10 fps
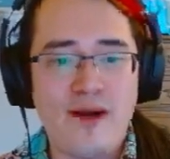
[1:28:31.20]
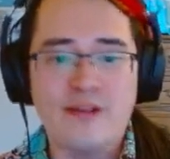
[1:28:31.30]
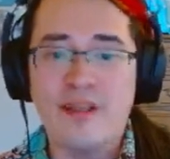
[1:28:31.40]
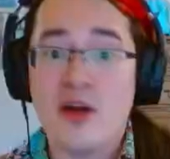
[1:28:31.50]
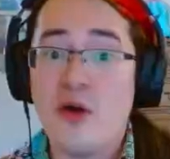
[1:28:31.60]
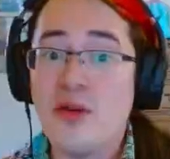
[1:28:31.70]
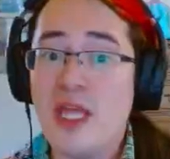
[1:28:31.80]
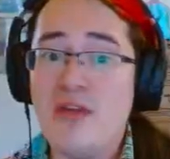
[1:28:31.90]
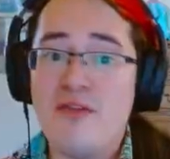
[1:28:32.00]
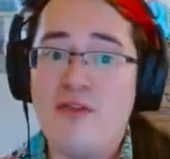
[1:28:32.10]
So there are
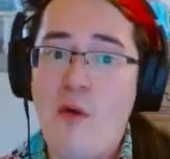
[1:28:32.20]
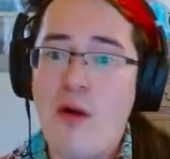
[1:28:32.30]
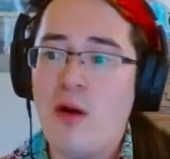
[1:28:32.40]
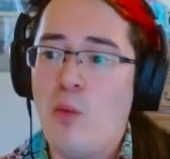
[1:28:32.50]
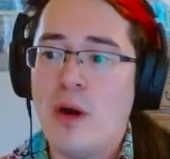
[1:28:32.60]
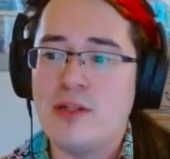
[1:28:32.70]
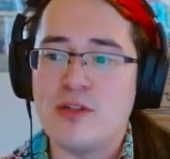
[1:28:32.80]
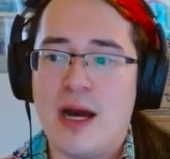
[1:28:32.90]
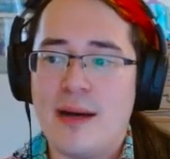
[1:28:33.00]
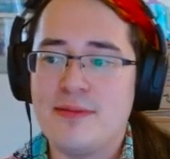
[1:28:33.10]
only 4
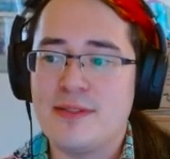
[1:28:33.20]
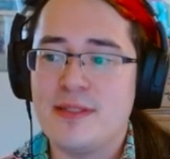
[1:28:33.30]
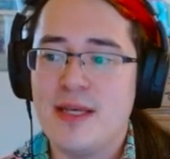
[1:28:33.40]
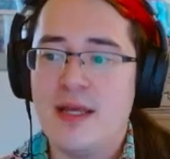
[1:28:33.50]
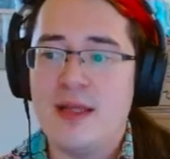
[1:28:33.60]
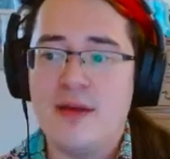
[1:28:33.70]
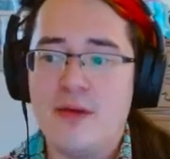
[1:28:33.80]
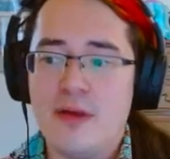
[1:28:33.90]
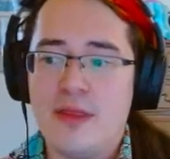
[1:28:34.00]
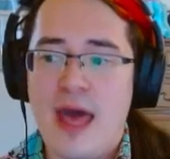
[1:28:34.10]
1-drops
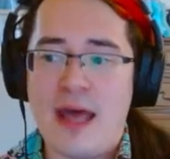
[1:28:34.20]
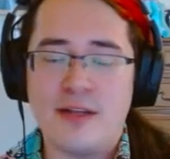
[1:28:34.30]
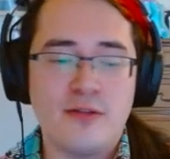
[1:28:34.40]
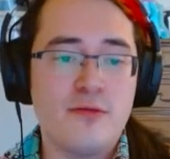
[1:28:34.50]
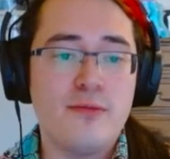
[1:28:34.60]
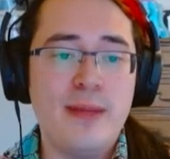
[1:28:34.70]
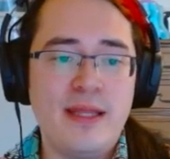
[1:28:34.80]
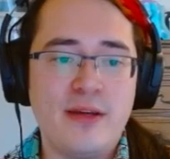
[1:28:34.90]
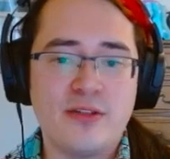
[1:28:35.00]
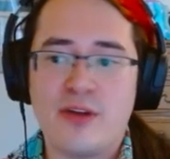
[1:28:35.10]
that
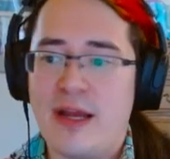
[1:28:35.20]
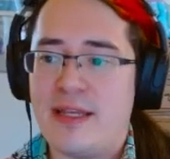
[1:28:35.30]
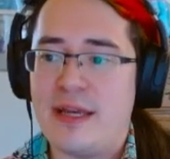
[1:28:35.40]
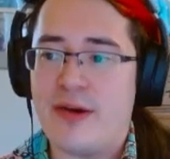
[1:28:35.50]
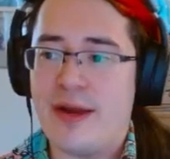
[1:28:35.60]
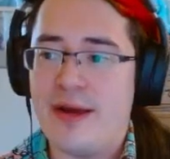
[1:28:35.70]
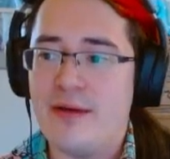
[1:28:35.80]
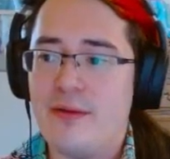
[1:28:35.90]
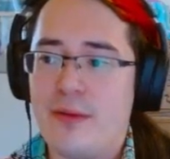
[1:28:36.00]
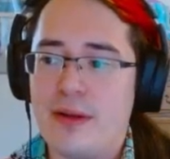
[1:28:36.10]
meet those criteria.
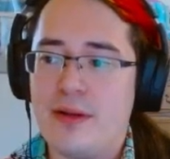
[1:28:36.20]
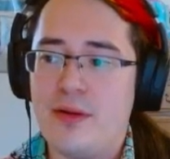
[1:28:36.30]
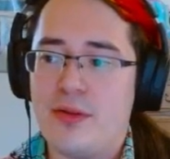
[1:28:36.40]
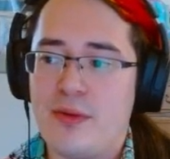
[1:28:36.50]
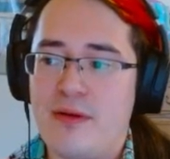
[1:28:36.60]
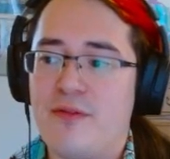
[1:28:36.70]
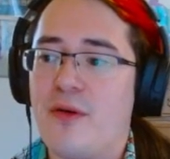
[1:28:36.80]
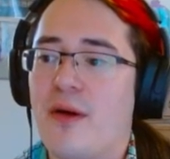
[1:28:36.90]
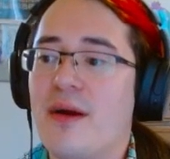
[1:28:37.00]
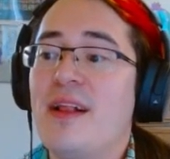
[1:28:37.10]
1, 2, 3,
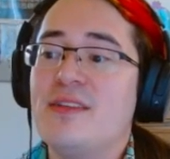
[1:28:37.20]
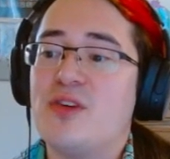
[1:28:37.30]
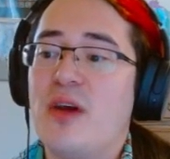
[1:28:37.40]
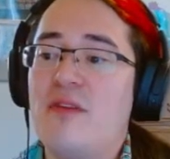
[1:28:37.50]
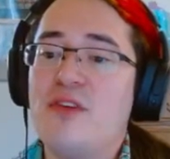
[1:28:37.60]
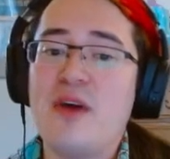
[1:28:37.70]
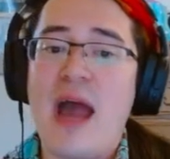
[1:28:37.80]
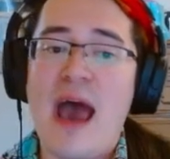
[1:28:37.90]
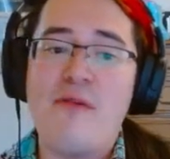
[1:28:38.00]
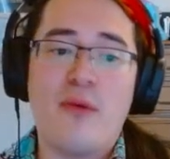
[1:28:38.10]
4. So if you
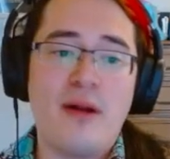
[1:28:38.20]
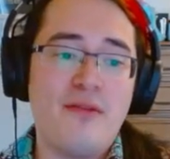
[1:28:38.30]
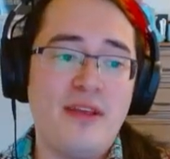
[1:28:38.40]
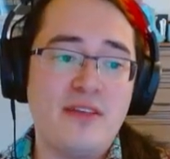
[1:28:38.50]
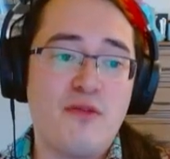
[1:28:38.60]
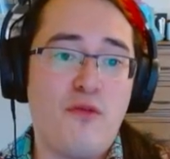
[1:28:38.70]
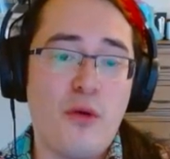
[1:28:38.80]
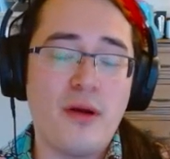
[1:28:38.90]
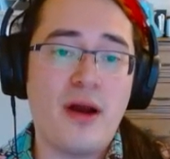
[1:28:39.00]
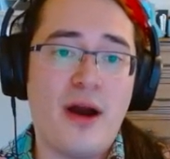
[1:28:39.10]
have one of these
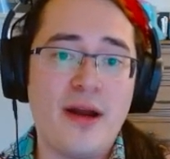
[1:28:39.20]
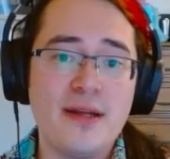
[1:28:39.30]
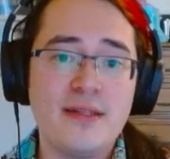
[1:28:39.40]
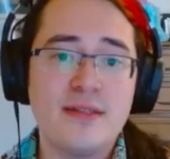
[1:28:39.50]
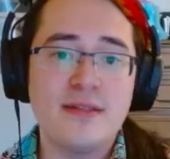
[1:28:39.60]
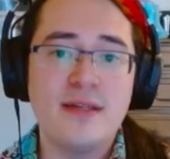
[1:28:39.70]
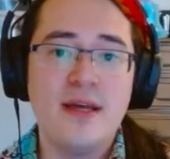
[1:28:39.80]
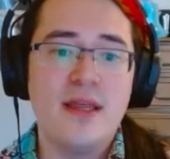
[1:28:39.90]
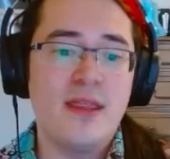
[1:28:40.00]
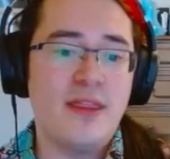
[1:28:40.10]
4 cards,
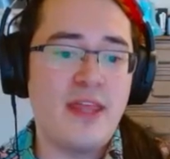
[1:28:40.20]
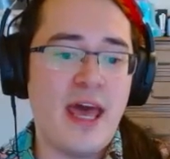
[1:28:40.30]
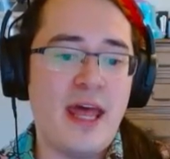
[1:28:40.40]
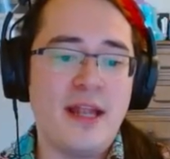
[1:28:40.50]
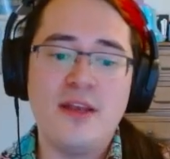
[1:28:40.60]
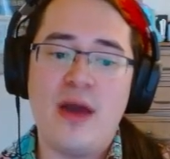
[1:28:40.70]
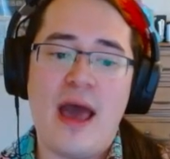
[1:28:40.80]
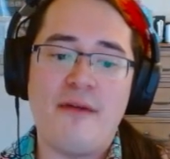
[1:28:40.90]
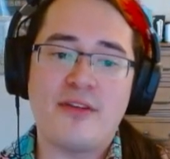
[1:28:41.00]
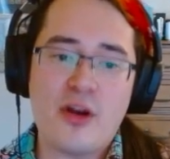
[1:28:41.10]
then you
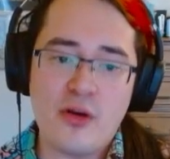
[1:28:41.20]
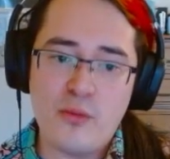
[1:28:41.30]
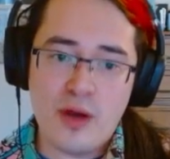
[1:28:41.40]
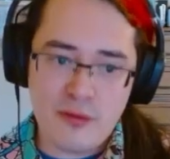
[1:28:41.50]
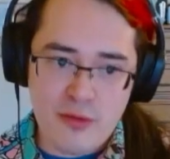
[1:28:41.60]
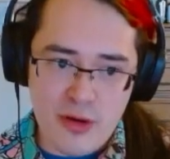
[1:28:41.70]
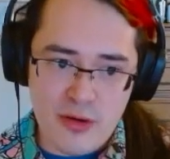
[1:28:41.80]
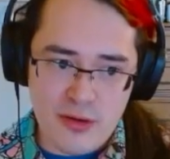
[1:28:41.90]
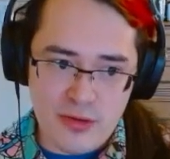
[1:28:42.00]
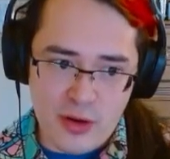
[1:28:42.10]
have a turn 1
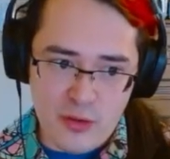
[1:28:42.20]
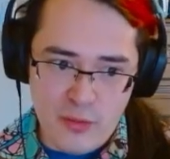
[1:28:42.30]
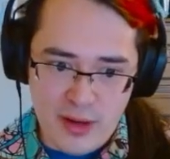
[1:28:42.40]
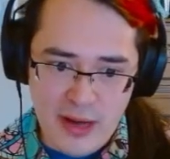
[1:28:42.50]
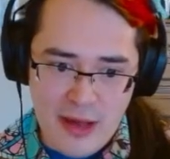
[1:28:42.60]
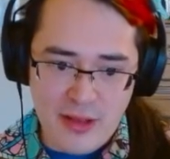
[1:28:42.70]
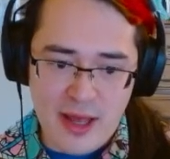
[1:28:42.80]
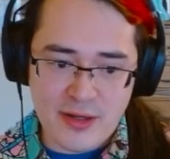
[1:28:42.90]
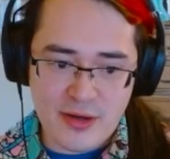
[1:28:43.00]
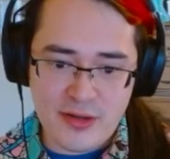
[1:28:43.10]
rogue, turn 1
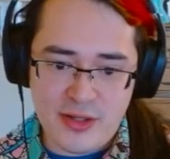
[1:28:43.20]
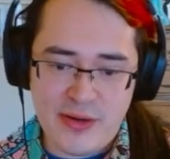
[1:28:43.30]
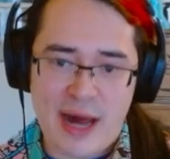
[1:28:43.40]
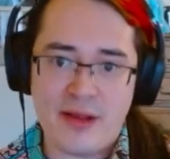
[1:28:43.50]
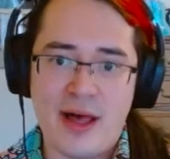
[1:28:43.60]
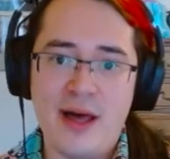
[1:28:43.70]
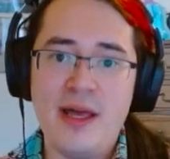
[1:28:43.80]
outlaw, turn 2 outlaw,